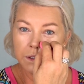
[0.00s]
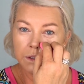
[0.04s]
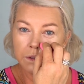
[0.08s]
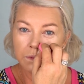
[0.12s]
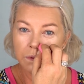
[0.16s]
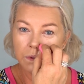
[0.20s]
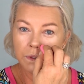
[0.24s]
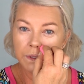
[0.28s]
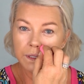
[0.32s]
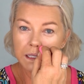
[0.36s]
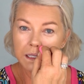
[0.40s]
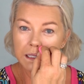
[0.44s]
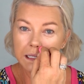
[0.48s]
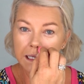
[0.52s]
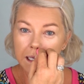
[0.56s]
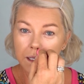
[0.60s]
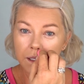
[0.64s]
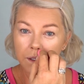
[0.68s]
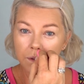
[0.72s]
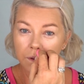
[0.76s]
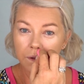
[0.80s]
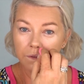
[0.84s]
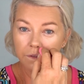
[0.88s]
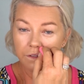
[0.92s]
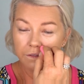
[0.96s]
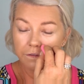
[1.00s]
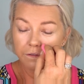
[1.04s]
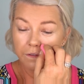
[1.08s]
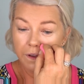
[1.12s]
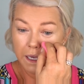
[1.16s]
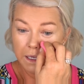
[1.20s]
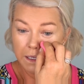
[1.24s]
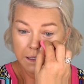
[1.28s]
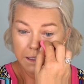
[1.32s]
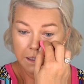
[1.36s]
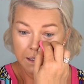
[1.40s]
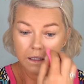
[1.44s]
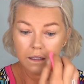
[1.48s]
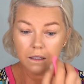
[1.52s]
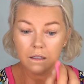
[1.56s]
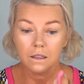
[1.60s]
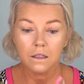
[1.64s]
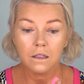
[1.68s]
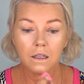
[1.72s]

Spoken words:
towards the centre of your face.